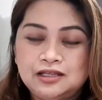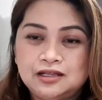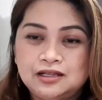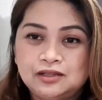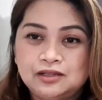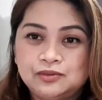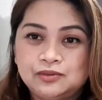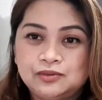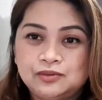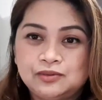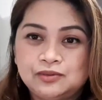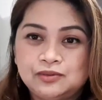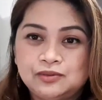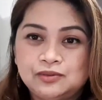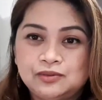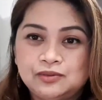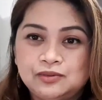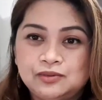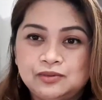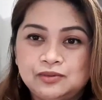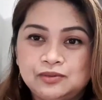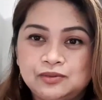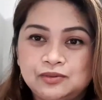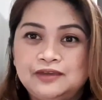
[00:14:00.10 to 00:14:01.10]
that was not
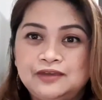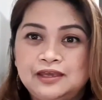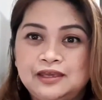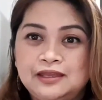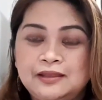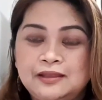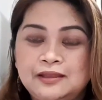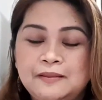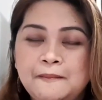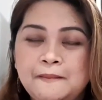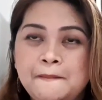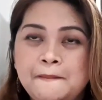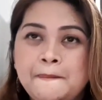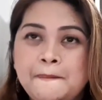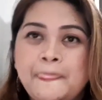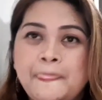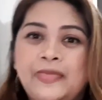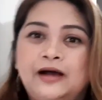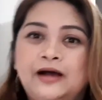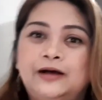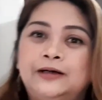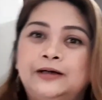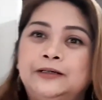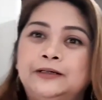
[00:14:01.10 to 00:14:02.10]
given,
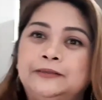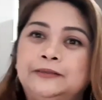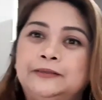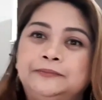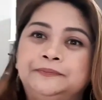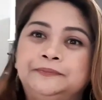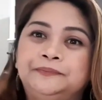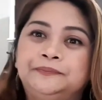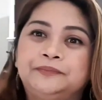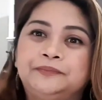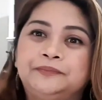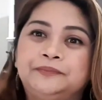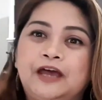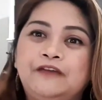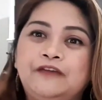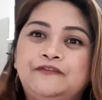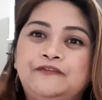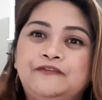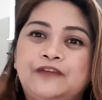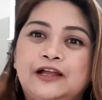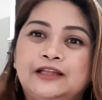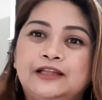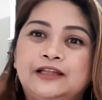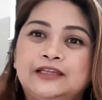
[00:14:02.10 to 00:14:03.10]
I
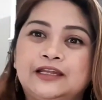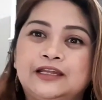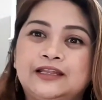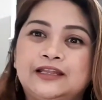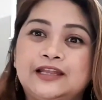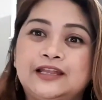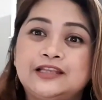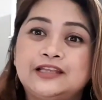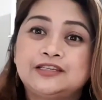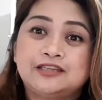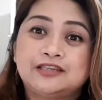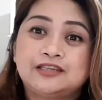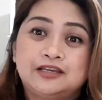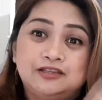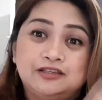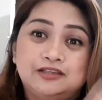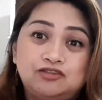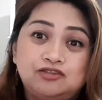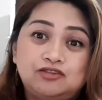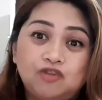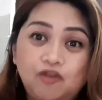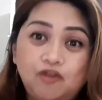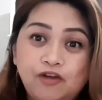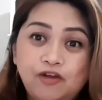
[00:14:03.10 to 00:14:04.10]
felt that that's
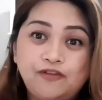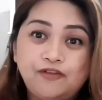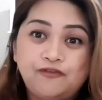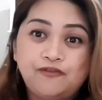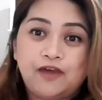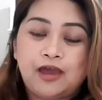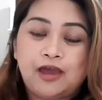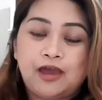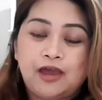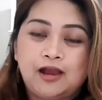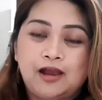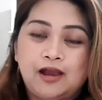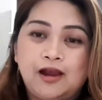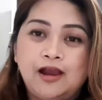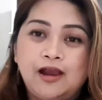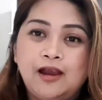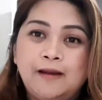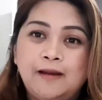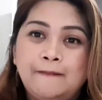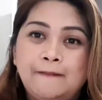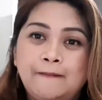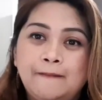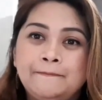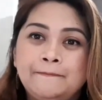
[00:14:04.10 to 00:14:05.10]
so unfair.
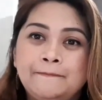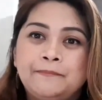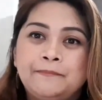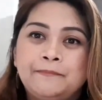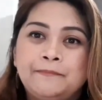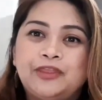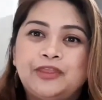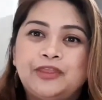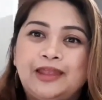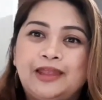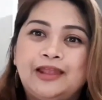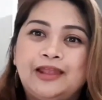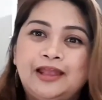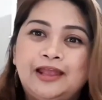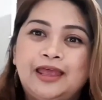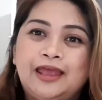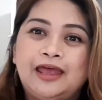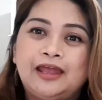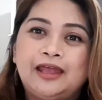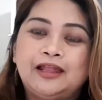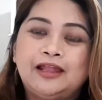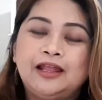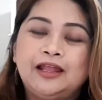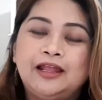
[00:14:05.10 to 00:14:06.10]
But then
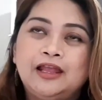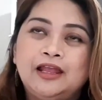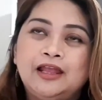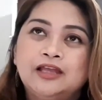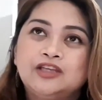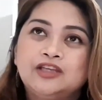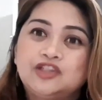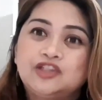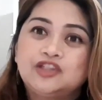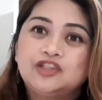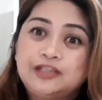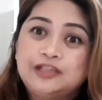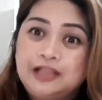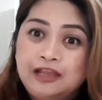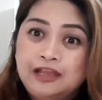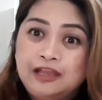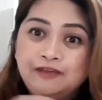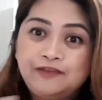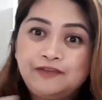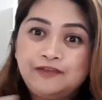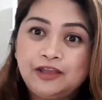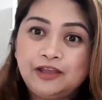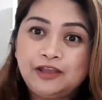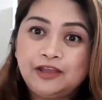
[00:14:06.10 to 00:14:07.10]
again, just
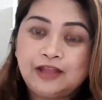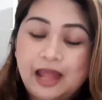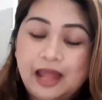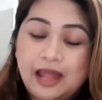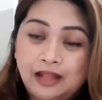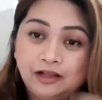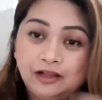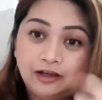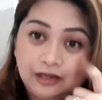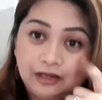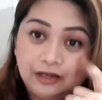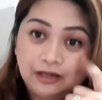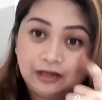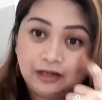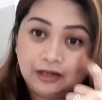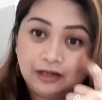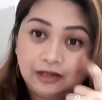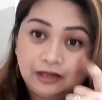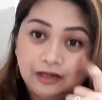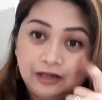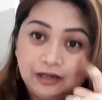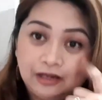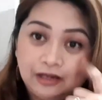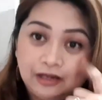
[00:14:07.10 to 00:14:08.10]
leaving that
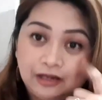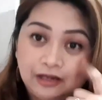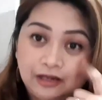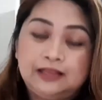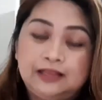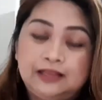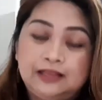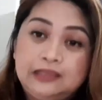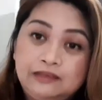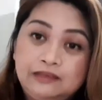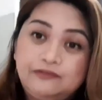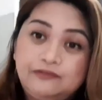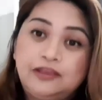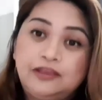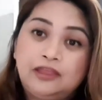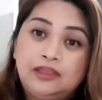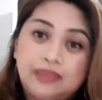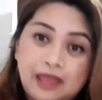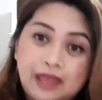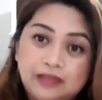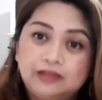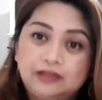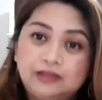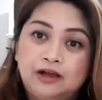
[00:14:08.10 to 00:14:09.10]
country and leaving
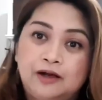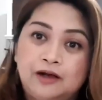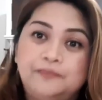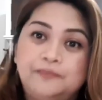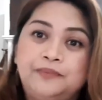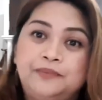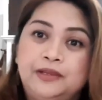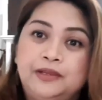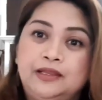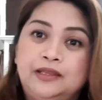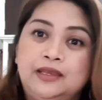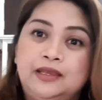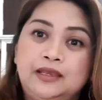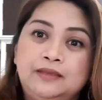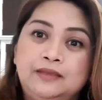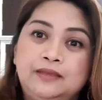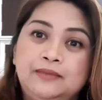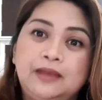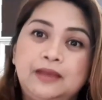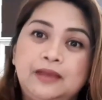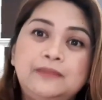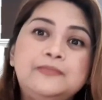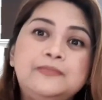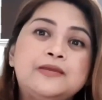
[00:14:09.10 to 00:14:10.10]
that company
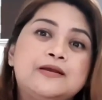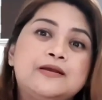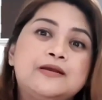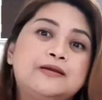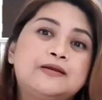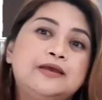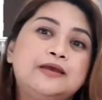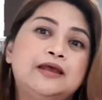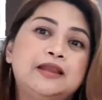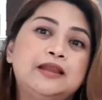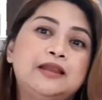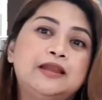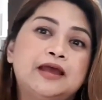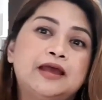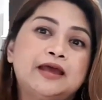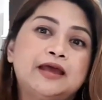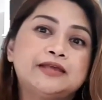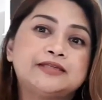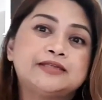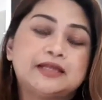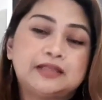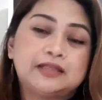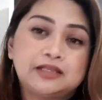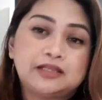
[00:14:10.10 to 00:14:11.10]
made me realize
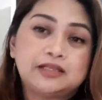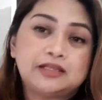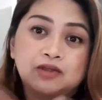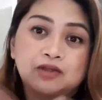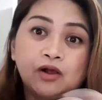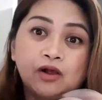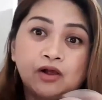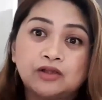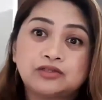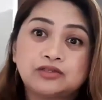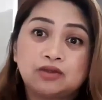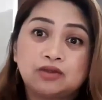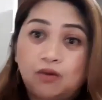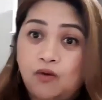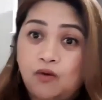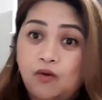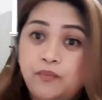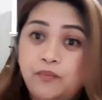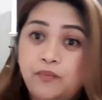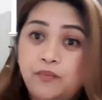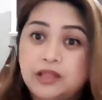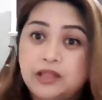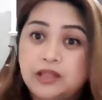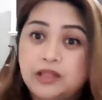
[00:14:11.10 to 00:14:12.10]
that it's also
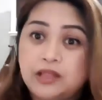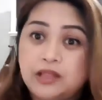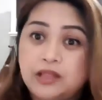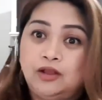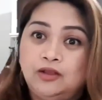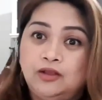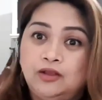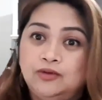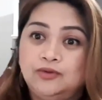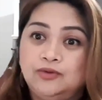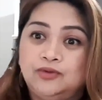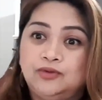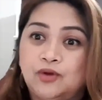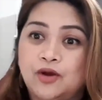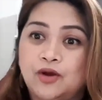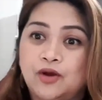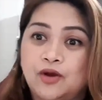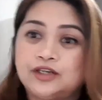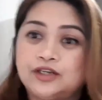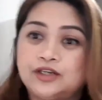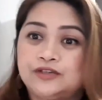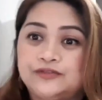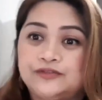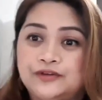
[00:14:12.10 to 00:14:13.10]
opening new
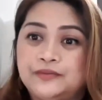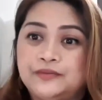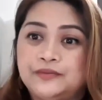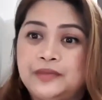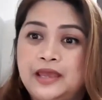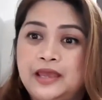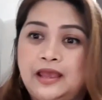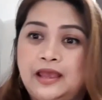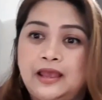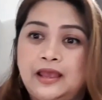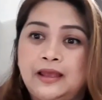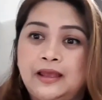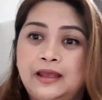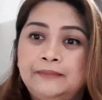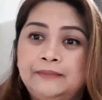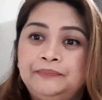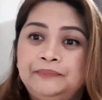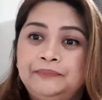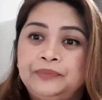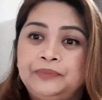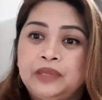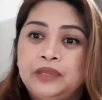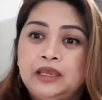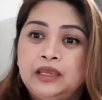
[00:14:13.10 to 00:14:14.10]
doors for me.
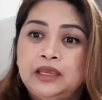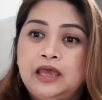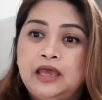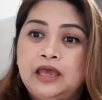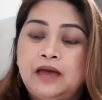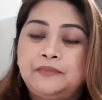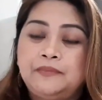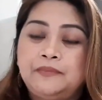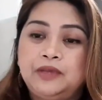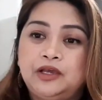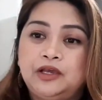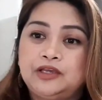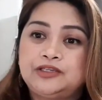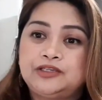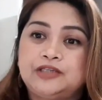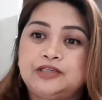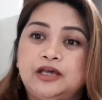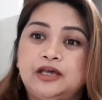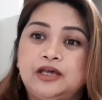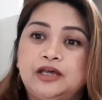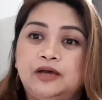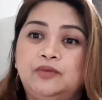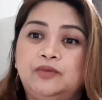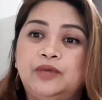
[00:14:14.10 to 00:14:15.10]
Yeah, because
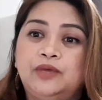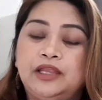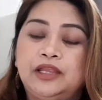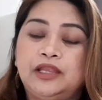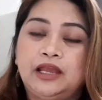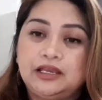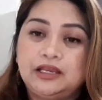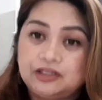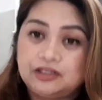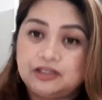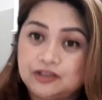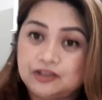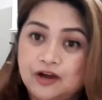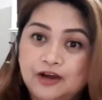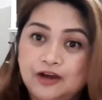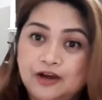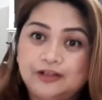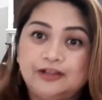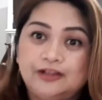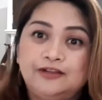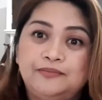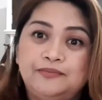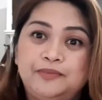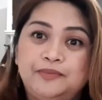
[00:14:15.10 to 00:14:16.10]
when I
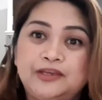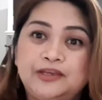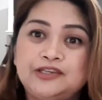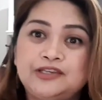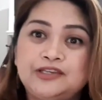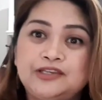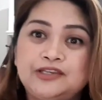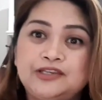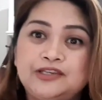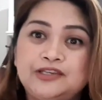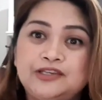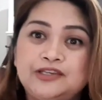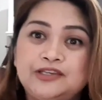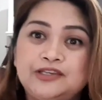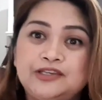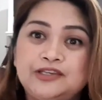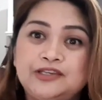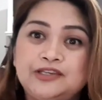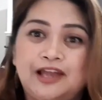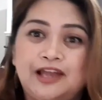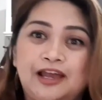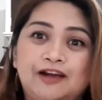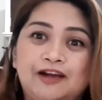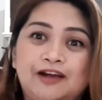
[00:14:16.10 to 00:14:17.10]
started the business, it's
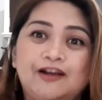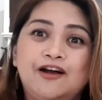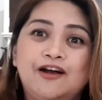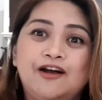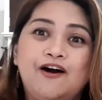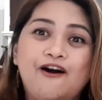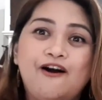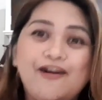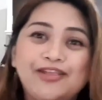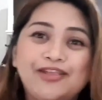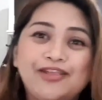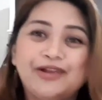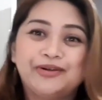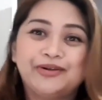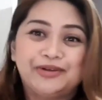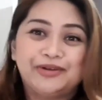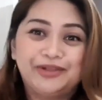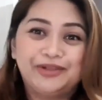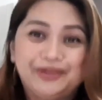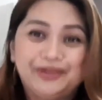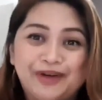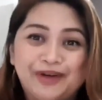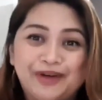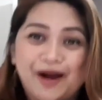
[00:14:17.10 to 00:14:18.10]
like all the
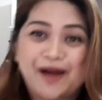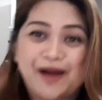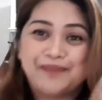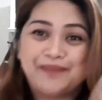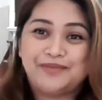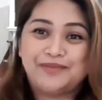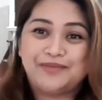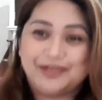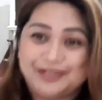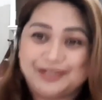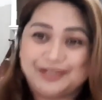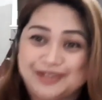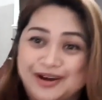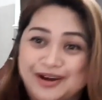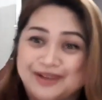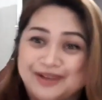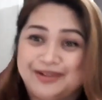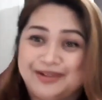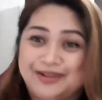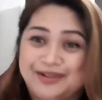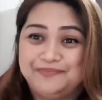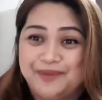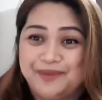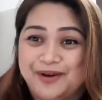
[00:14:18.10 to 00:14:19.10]
good karma
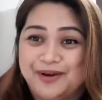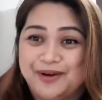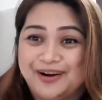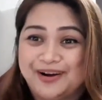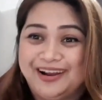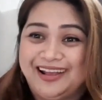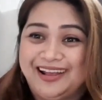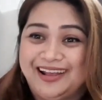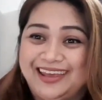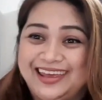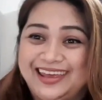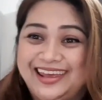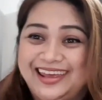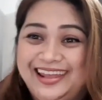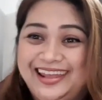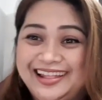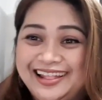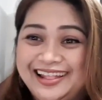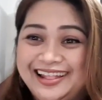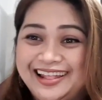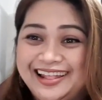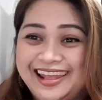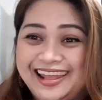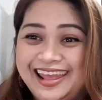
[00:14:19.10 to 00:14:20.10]
started pouring in.
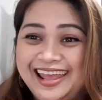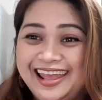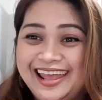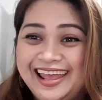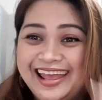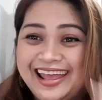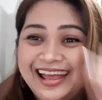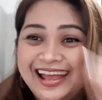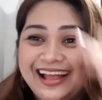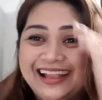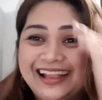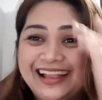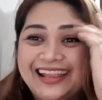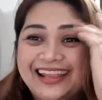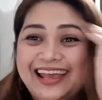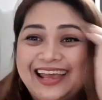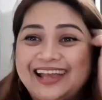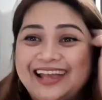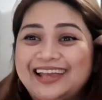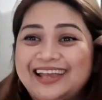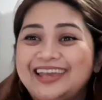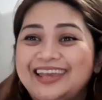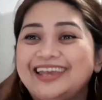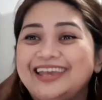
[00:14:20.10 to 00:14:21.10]

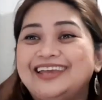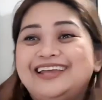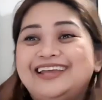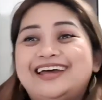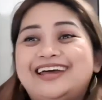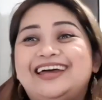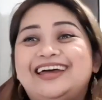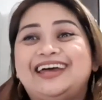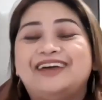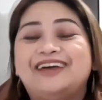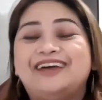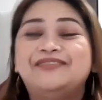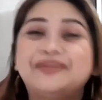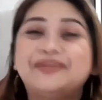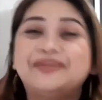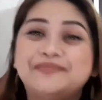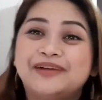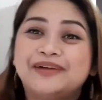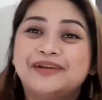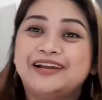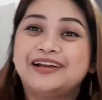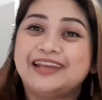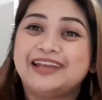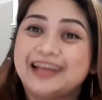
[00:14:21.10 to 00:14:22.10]
Like, yeah,
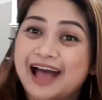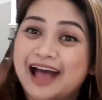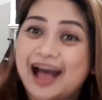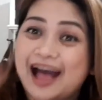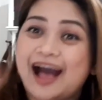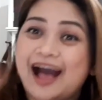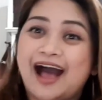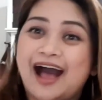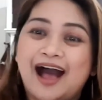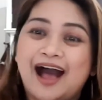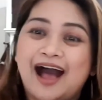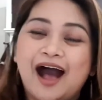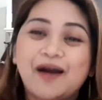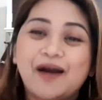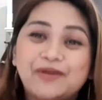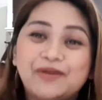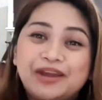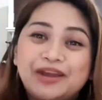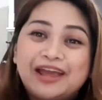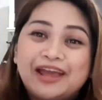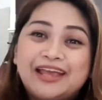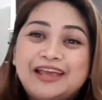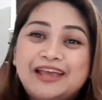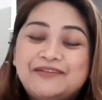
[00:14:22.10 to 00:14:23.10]
everybody, how would
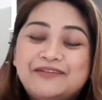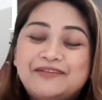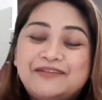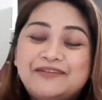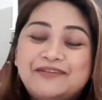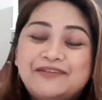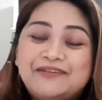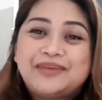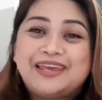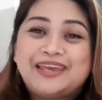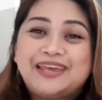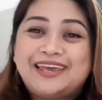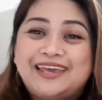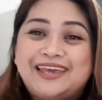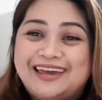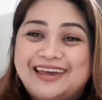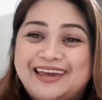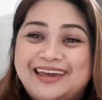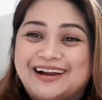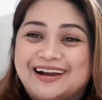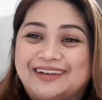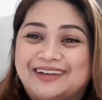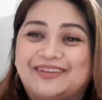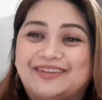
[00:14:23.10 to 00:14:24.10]
I even be
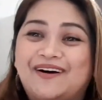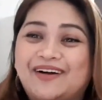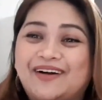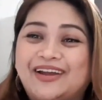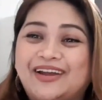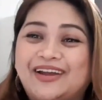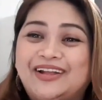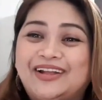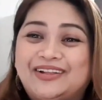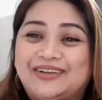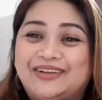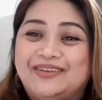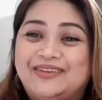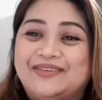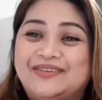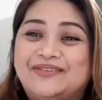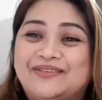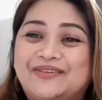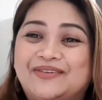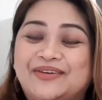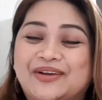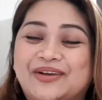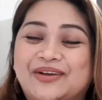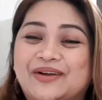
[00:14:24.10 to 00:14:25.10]
here talking to
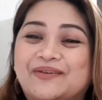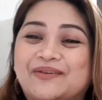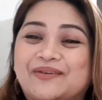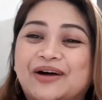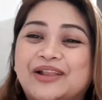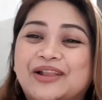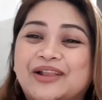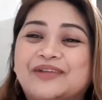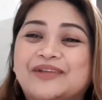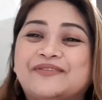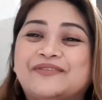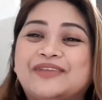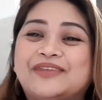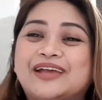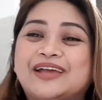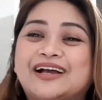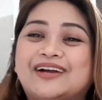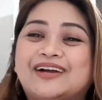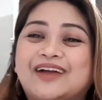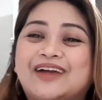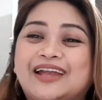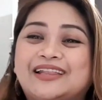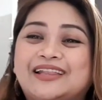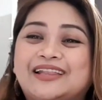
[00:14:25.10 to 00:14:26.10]
you? You're one of the
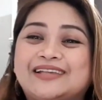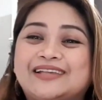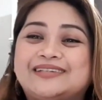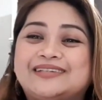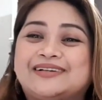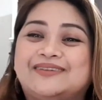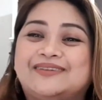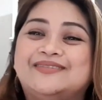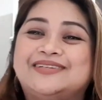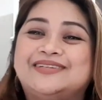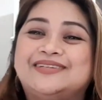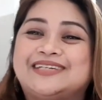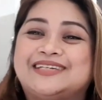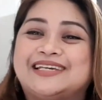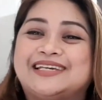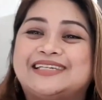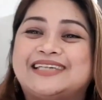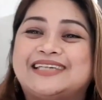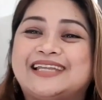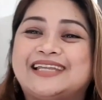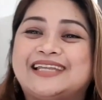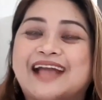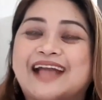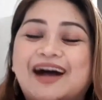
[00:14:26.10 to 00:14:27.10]
greatest
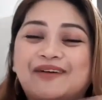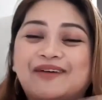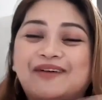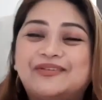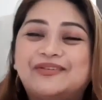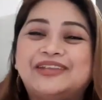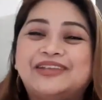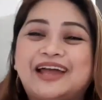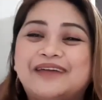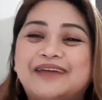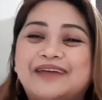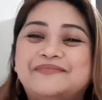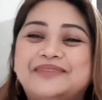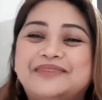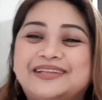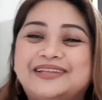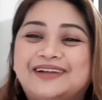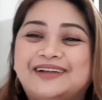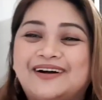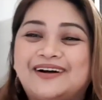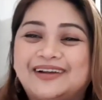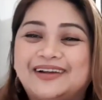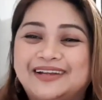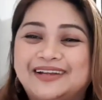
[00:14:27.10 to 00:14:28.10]
coaches, and how would I be
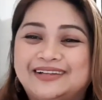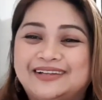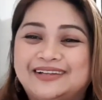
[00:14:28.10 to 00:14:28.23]
talking